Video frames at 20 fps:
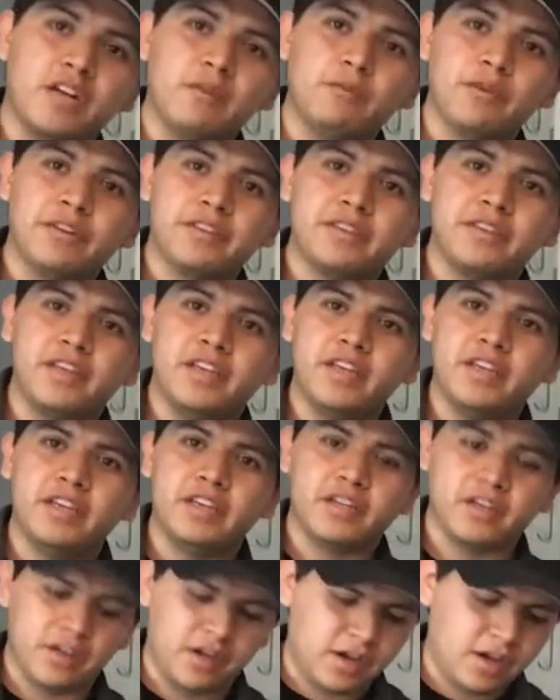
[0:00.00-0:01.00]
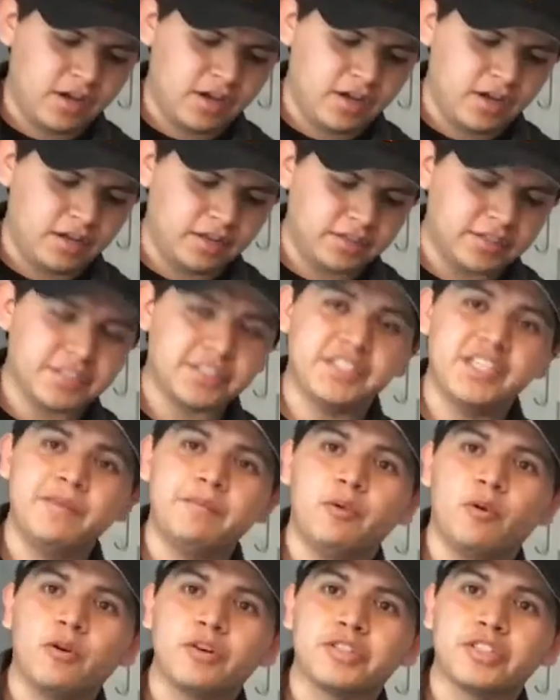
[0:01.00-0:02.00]
with the sea
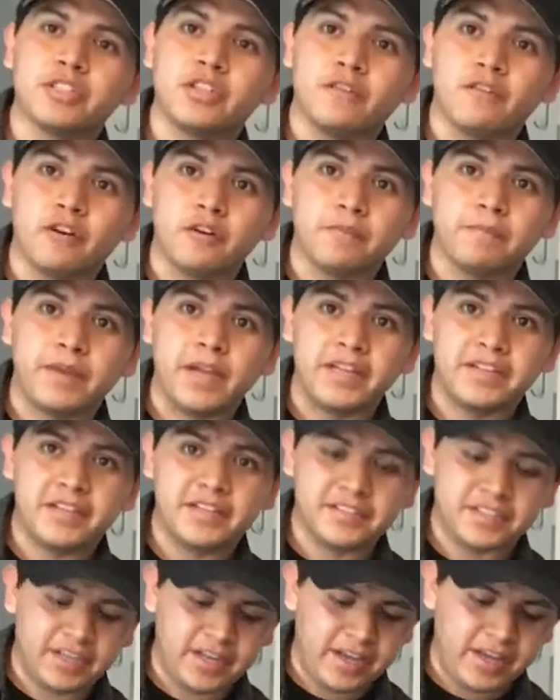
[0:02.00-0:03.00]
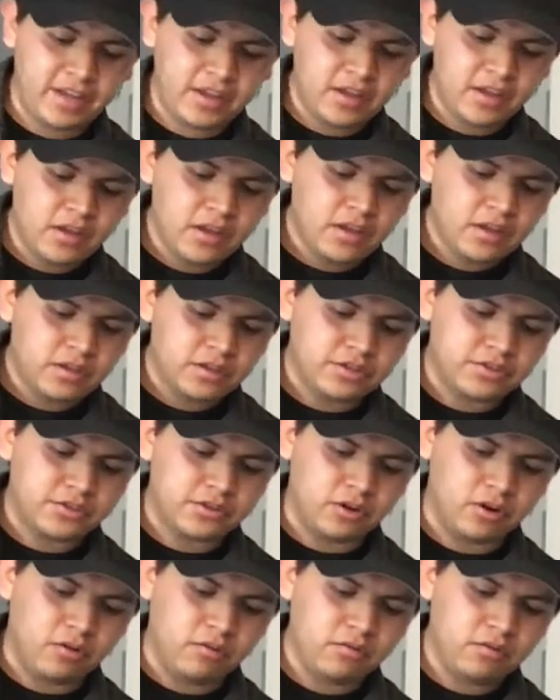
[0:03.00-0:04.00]
portion of our painting today.
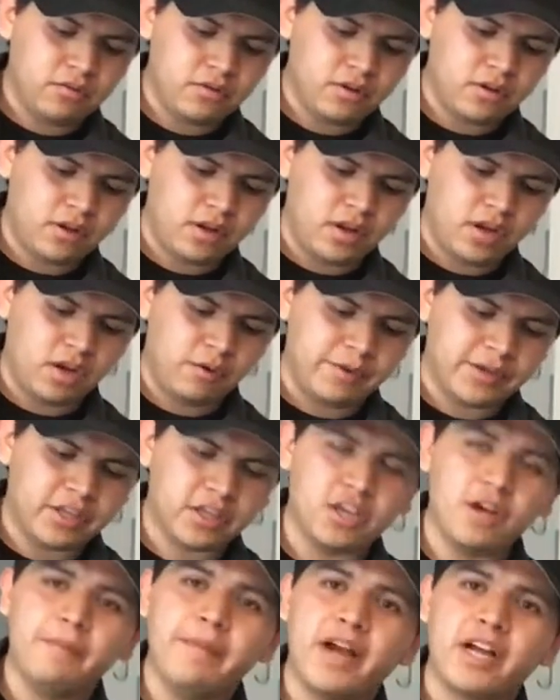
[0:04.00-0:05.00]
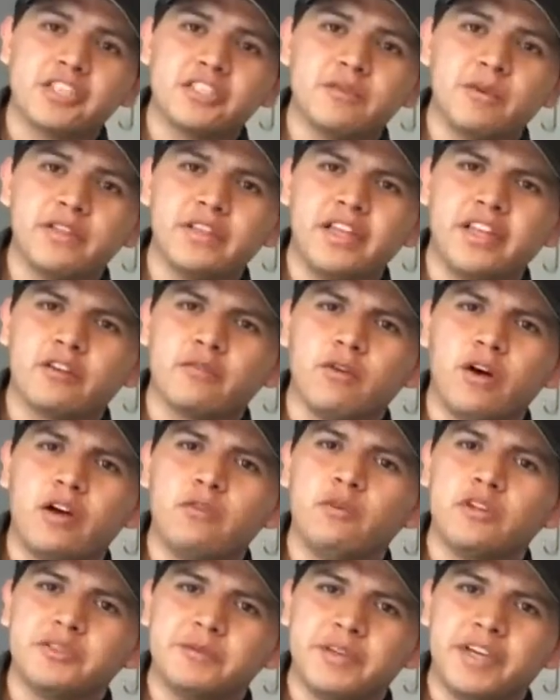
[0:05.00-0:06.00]
So we can come back to it later
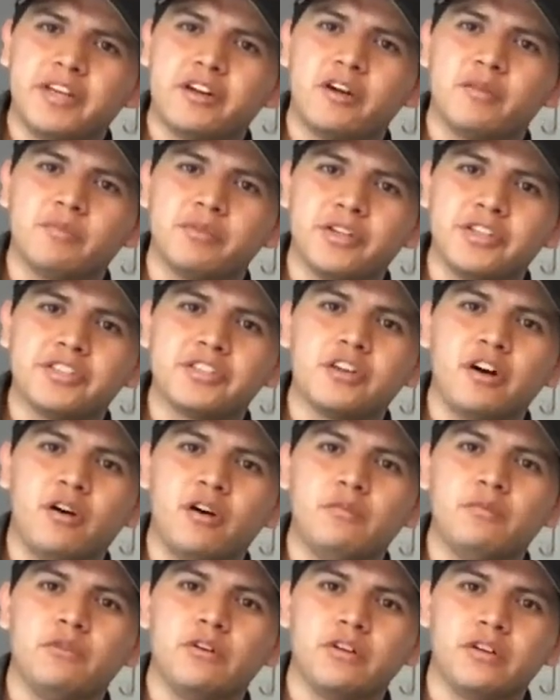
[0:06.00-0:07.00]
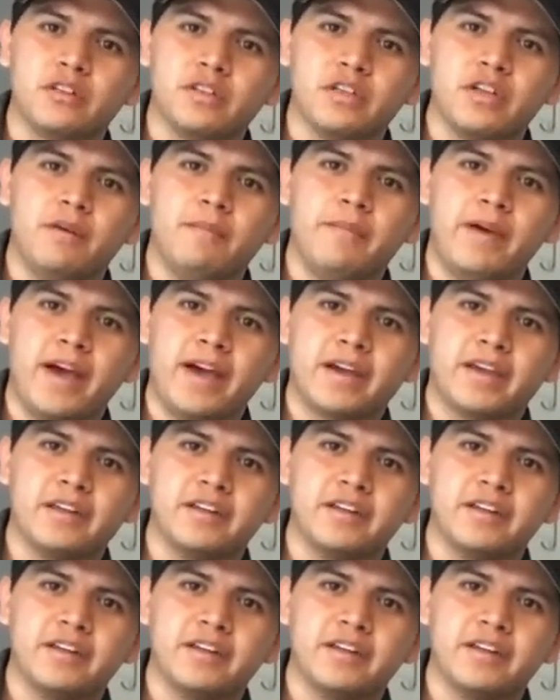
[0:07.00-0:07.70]
on once we get our bridge going. We'll come back and